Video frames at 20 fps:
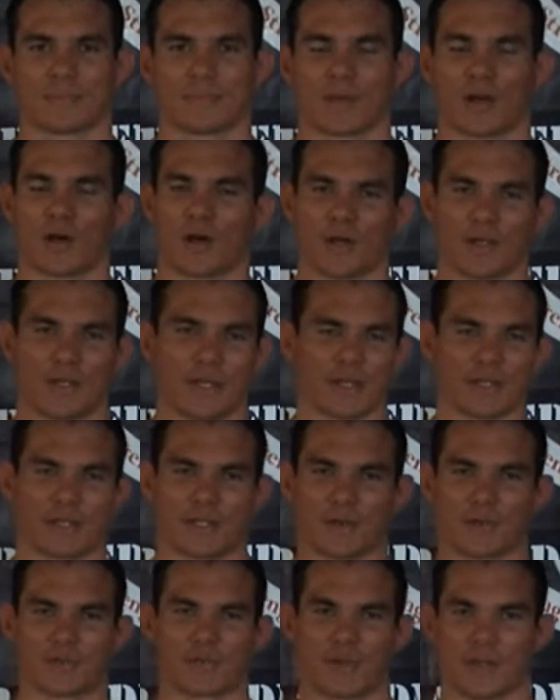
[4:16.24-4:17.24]
Oh yeah,
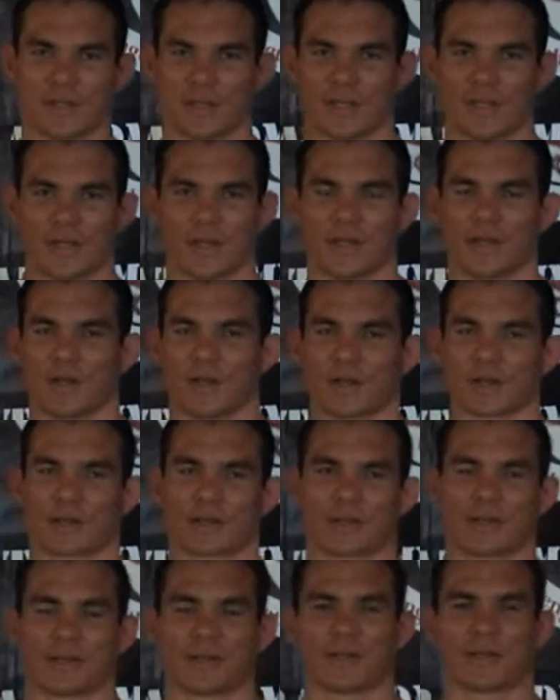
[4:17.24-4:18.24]
definitely. You know, like
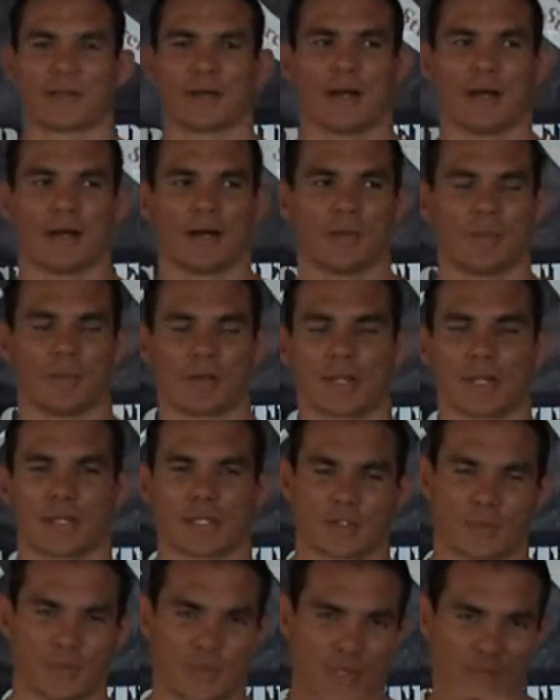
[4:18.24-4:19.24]
um, I
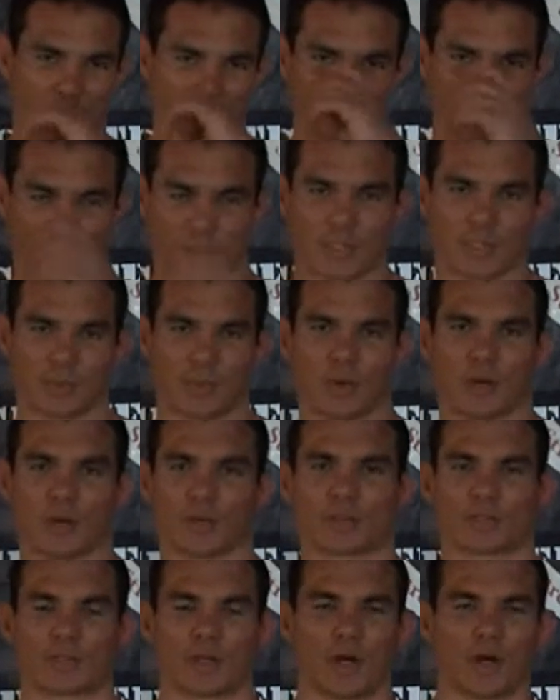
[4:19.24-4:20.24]
guess with those three
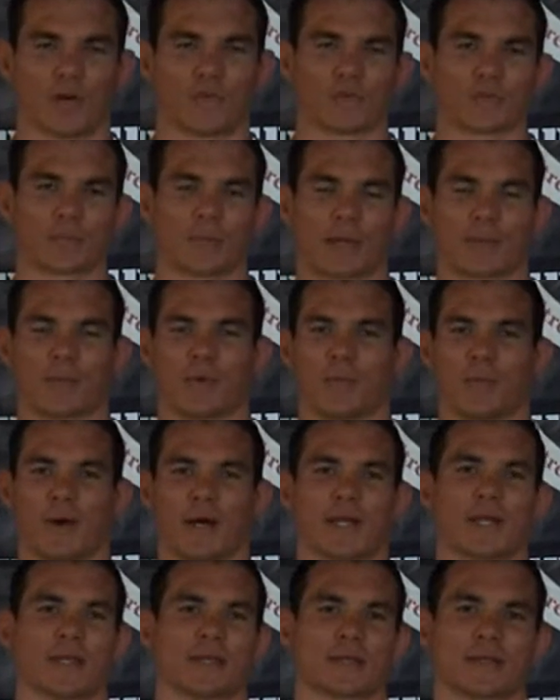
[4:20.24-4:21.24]
sports, golfers make more
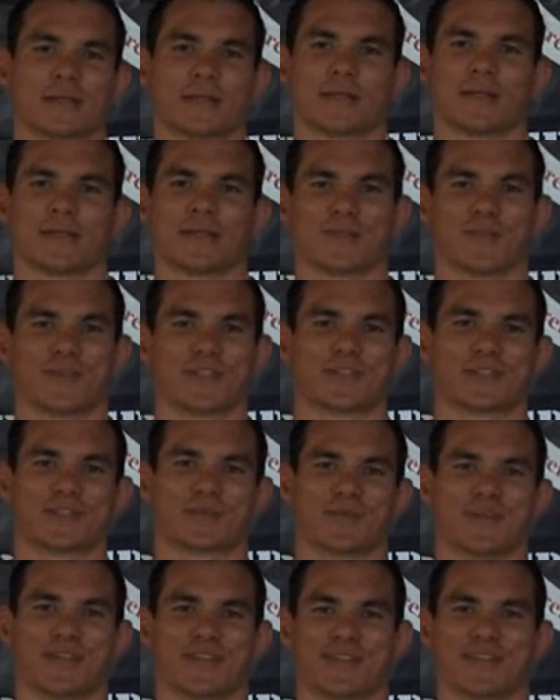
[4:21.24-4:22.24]
money, which is
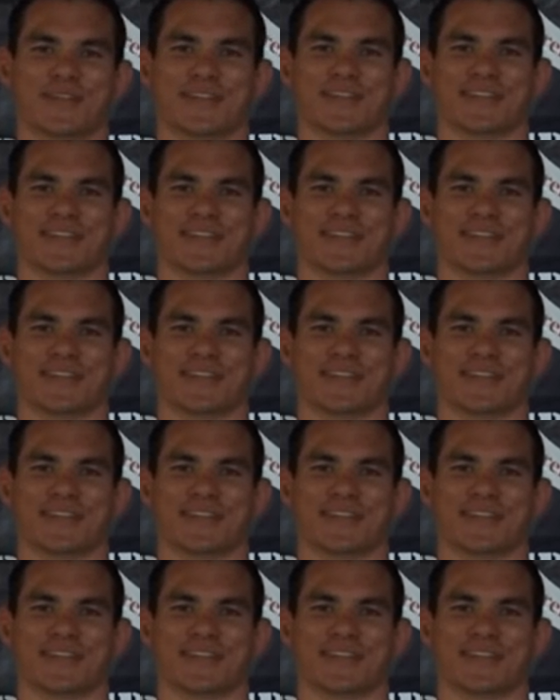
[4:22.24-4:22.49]
pretty good.